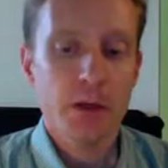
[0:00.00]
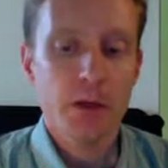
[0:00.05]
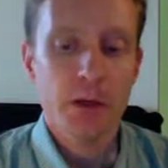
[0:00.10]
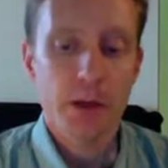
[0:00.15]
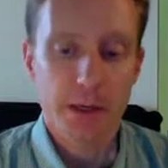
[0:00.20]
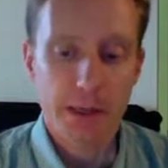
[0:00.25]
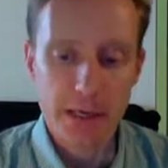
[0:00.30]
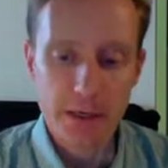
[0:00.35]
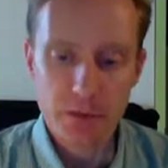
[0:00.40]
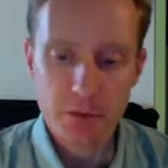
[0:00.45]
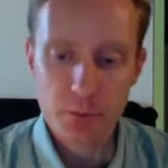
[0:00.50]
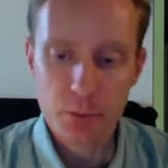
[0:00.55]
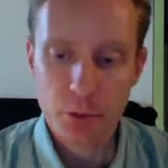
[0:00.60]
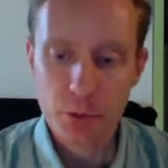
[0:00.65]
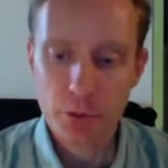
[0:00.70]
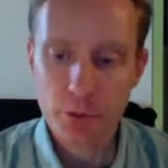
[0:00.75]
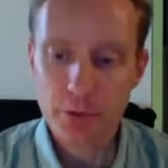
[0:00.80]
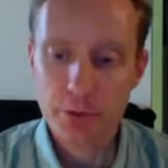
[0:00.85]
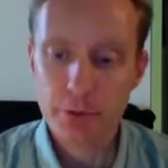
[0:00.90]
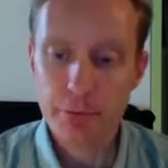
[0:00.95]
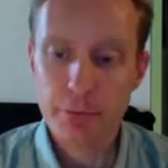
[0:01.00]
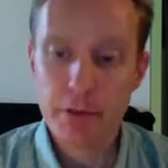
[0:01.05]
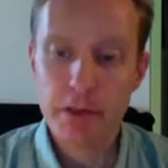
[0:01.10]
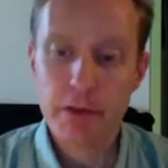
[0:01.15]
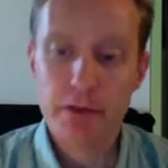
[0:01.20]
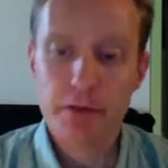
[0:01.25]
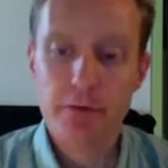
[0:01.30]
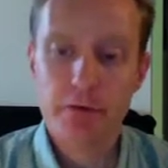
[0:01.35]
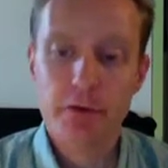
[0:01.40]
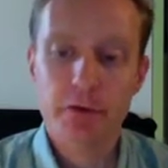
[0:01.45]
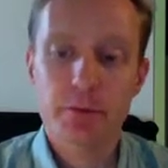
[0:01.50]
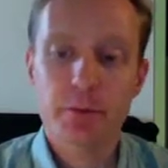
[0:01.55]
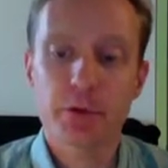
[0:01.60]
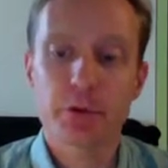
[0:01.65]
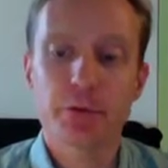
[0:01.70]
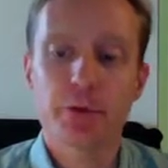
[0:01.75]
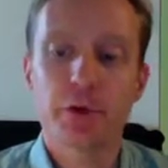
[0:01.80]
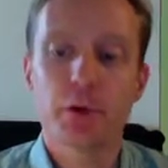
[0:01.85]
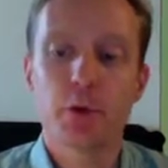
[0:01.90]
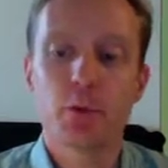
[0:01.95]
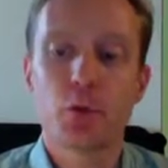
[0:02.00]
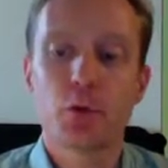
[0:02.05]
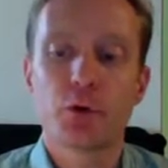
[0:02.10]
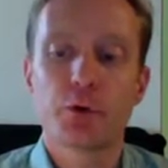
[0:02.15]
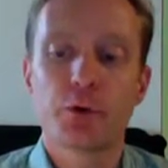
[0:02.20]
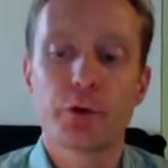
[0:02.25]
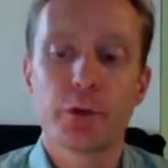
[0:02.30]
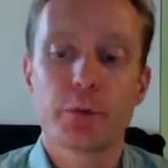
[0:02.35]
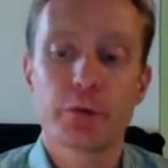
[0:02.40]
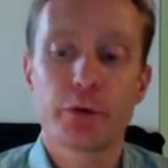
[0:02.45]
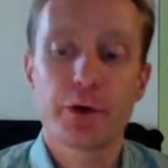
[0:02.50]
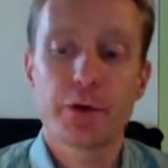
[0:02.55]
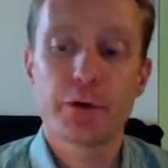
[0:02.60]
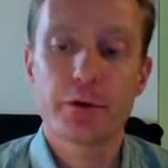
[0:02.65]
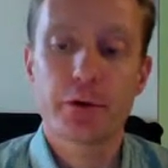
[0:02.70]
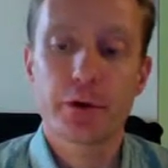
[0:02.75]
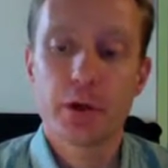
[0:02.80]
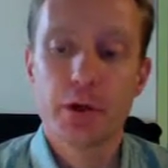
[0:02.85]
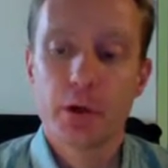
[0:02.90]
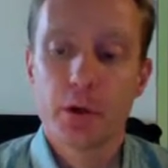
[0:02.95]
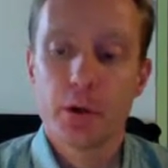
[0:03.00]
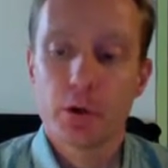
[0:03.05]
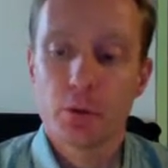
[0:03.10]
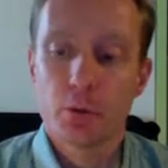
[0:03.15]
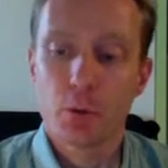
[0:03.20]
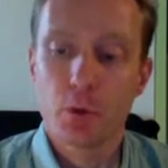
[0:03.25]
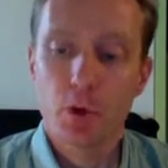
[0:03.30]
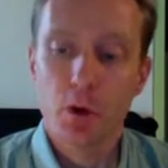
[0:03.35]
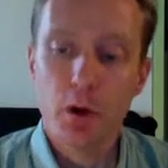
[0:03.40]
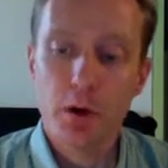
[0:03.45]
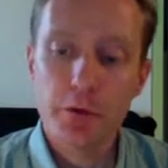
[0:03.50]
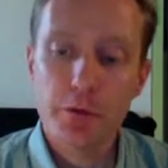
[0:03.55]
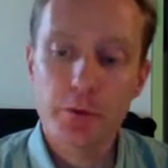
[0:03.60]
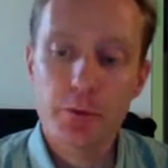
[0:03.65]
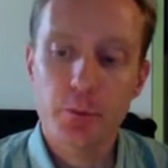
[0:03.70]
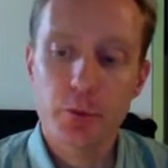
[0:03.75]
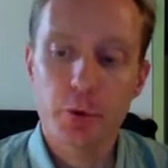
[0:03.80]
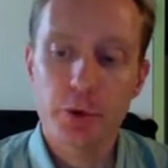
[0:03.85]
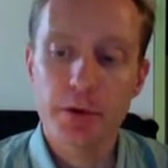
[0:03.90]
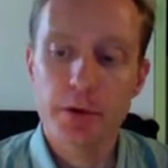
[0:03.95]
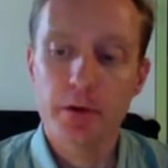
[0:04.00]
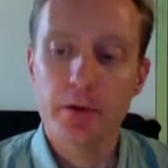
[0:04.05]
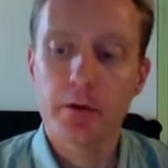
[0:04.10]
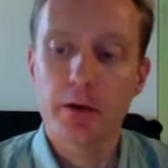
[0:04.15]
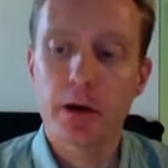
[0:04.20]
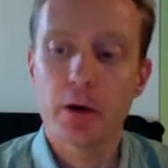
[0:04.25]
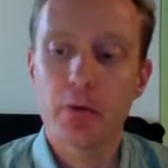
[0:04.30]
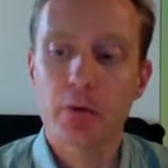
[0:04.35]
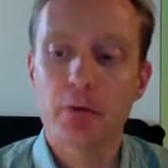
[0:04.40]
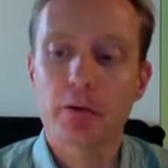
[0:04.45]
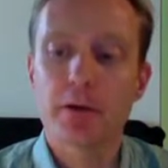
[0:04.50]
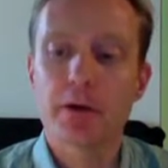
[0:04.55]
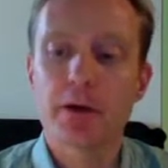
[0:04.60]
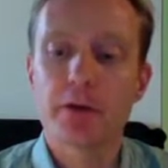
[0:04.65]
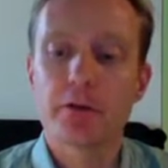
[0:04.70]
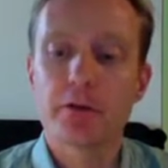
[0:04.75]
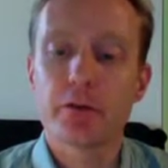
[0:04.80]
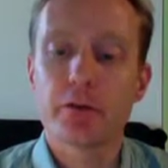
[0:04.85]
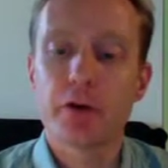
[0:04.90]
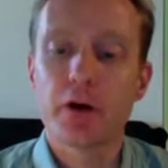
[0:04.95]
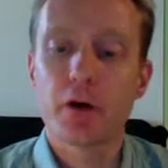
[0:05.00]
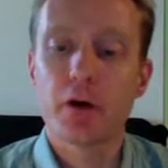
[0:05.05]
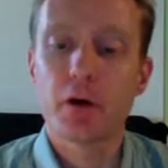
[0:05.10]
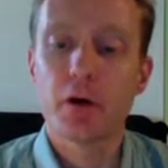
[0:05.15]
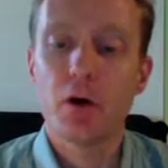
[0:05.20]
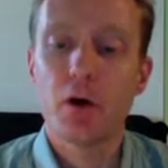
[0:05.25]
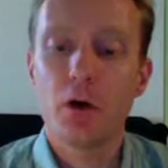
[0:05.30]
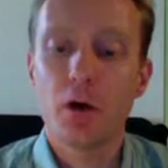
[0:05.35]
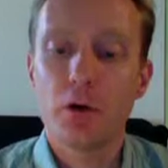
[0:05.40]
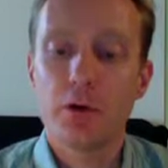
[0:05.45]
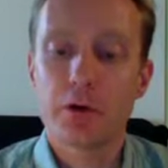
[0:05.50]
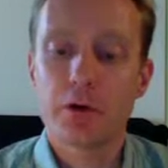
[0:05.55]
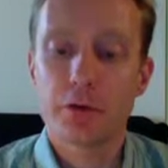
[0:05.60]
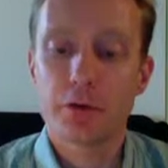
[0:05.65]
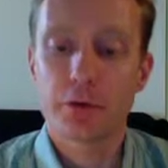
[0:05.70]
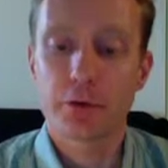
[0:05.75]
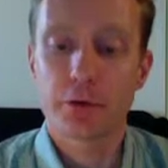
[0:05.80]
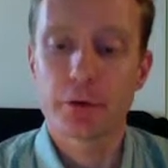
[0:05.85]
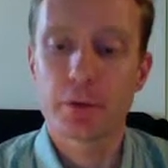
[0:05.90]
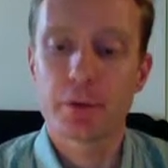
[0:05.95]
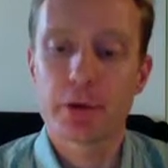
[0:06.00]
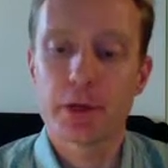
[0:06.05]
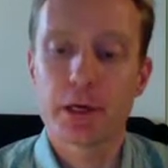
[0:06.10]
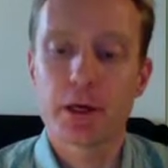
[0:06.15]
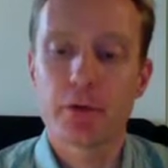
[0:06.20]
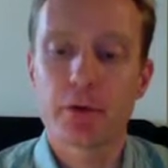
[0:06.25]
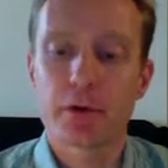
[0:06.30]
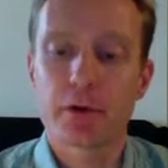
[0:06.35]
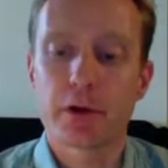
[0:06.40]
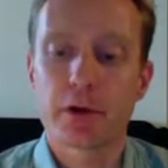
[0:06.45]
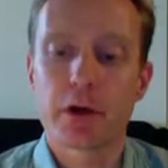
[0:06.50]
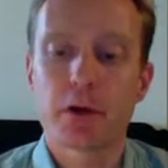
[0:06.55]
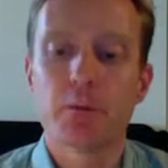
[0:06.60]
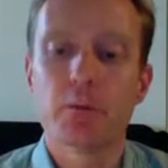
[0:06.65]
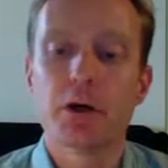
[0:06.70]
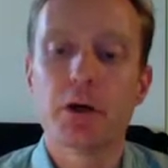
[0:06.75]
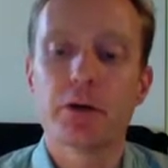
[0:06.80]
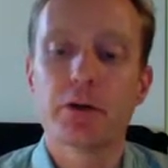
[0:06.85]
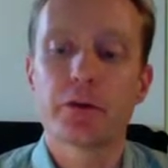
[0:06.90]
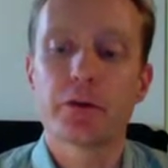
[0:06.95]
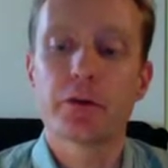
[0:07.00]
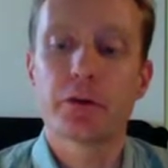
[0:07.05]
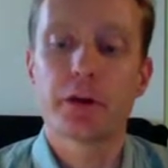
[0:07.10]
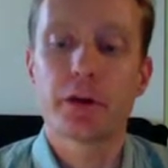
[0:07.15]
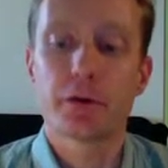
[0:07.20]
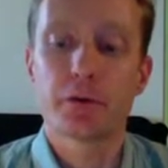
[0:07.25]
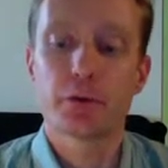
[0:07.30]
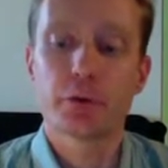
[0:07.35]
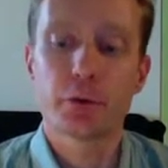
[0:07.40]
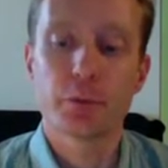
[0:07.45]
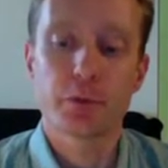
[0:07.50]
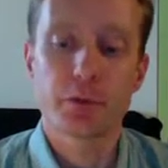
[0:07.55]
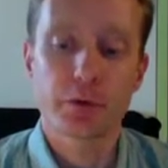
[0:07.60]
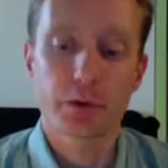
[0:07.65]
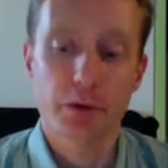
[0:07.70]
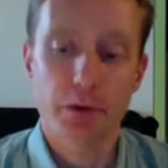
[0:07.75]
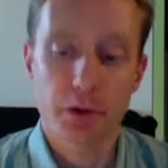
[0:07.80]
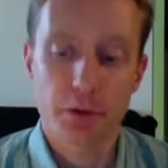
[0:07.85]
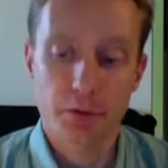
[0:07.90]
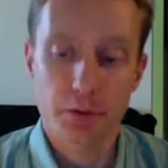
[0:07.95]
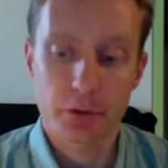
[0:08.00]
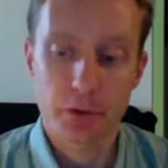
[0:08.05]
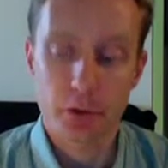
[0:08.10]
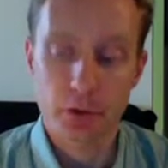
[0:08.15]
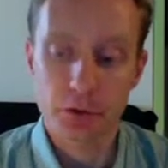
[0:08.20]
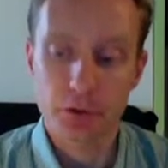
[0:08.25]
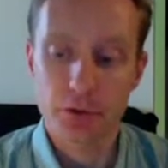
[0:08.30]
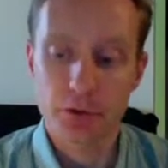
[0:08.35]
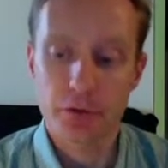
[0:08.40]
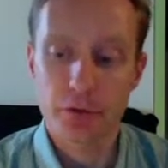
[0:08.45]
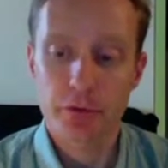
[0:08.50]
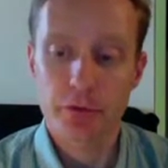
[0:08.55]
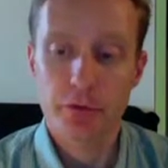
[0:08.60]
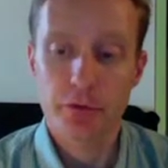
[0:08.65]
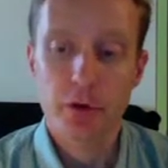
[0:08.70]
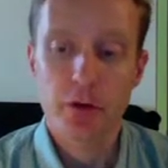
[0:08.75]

Against moral relativism, a critical moral deliberator will also point out that it's not all disagreement out there among distinct groups and cultures.